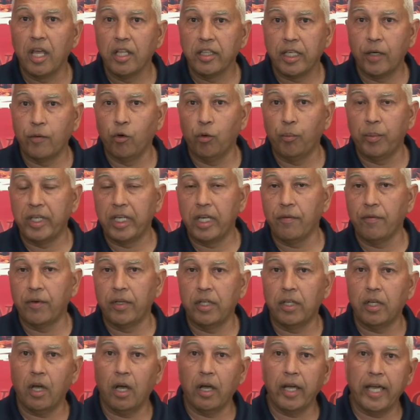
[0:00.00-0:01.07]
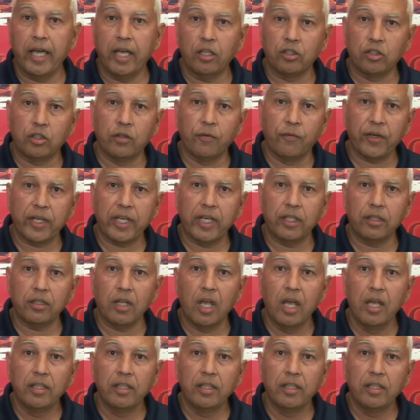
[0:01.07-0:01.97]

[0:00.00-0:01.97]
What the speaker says: they will be given, again, a certificate